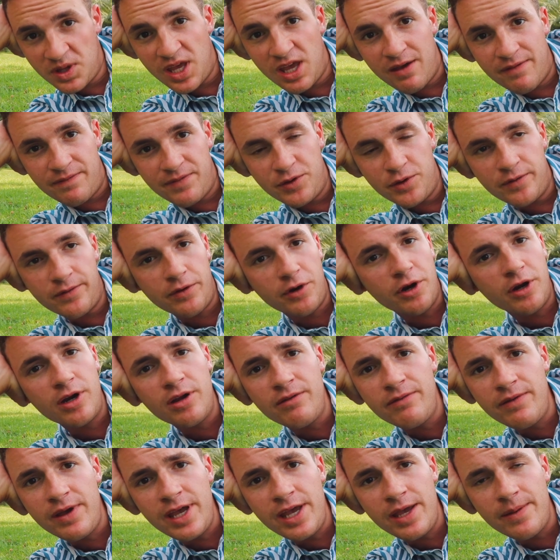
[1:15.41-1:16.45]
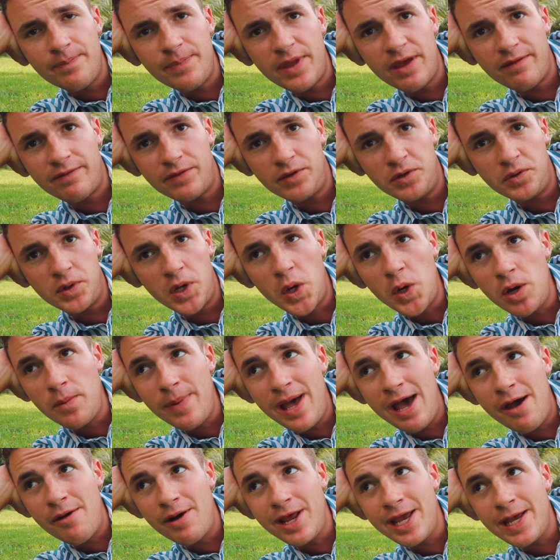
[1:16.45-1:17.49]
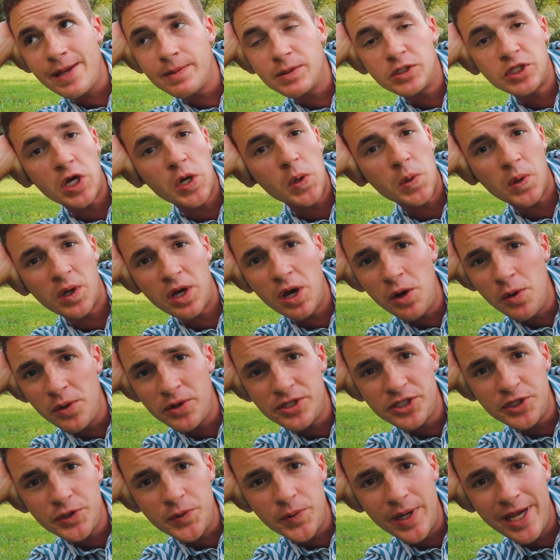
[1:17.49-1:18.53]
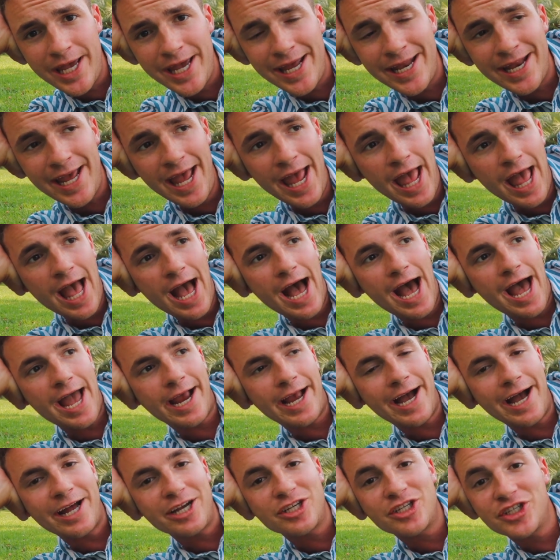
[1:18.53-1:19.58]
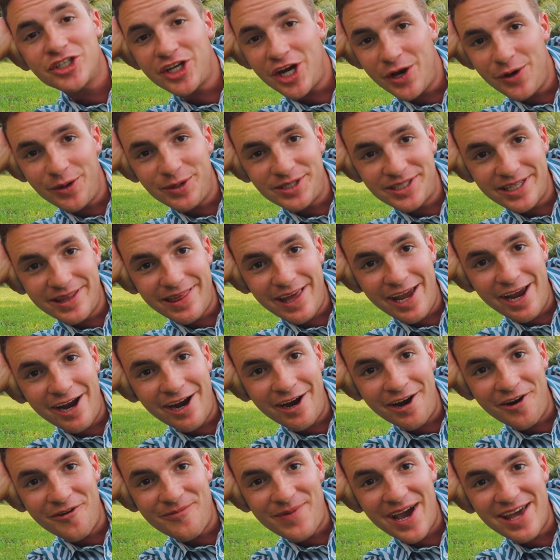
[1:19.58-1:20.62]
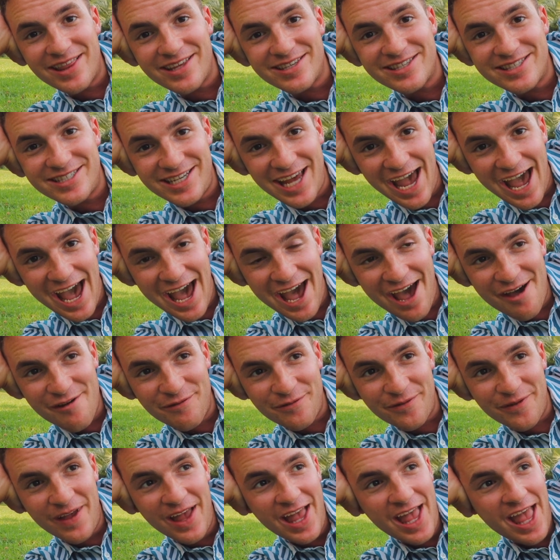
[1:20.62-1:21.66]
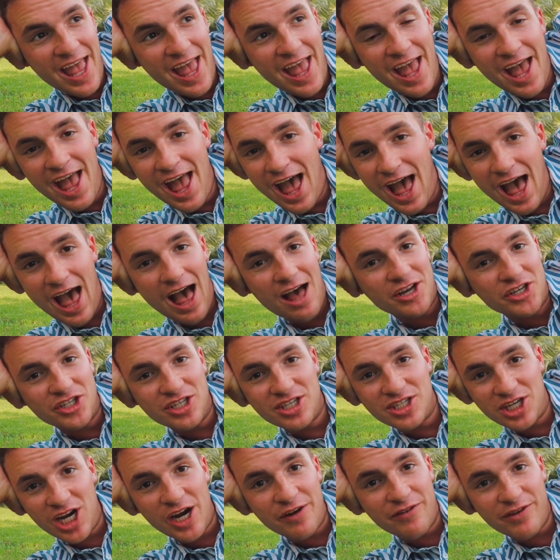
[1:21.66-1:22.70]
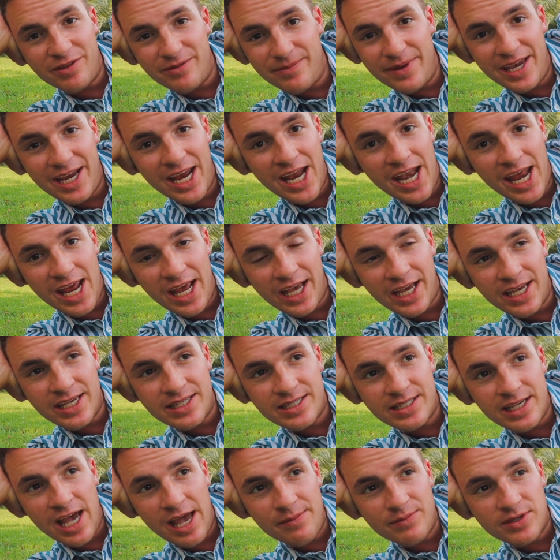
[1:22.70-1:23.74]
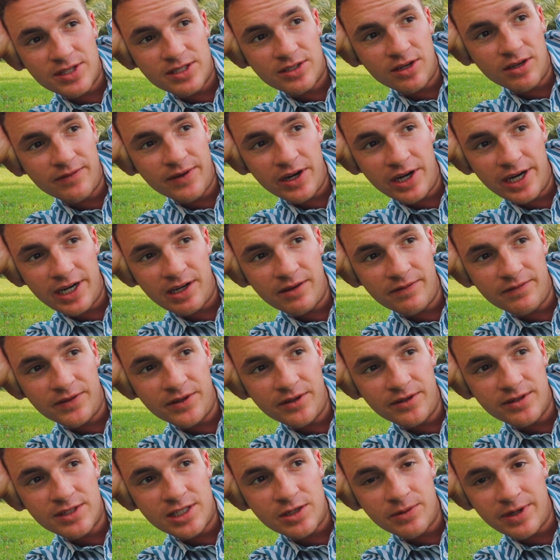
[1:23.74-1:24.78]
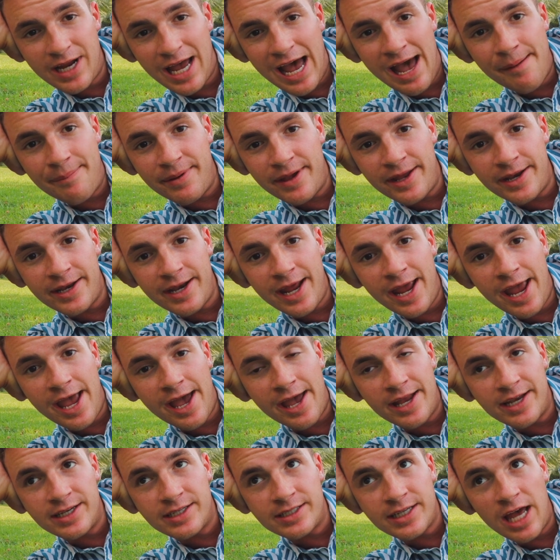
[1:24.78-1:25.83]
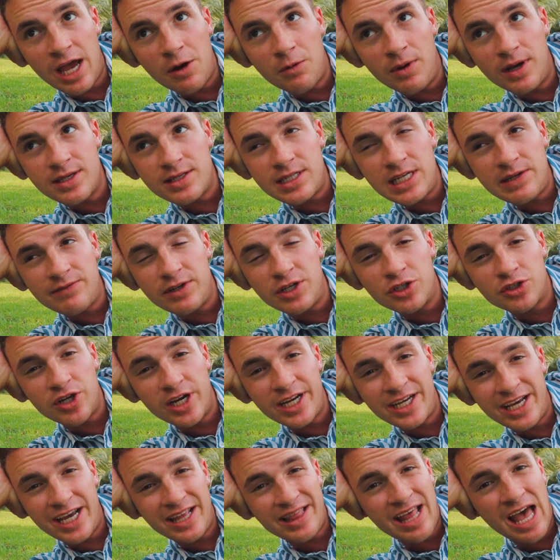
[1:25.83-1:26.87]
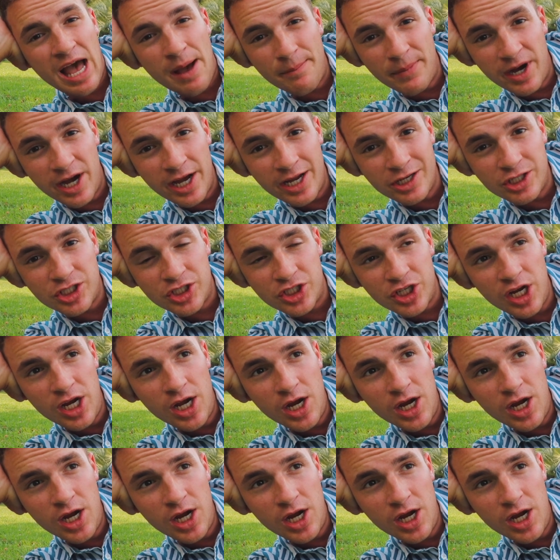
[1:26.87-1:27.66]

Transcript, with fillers: If you've heard of it, if you know about it, don't go to it. I got choked there by the staff. I'll just start from the beginning because I'm still very confused at what happened and I wasn't even drinking that much